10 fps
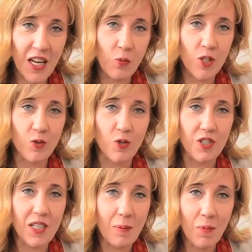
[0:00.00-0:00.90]
A
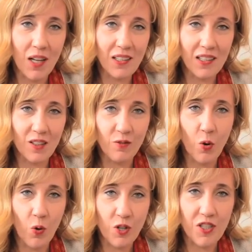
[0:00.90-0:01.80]
Resources and Mining, and of
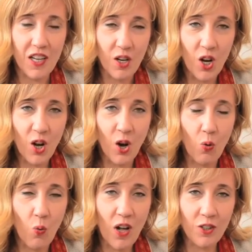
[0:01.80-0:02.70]
course a, a
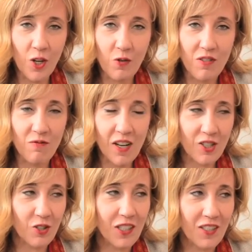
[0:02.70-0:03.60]
well-known
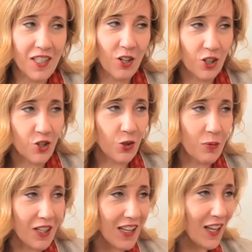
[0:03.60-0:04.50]
Investor Intel
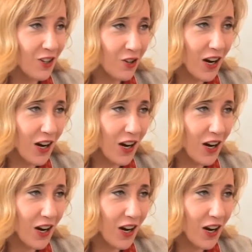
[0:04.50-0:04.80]
contributing editor.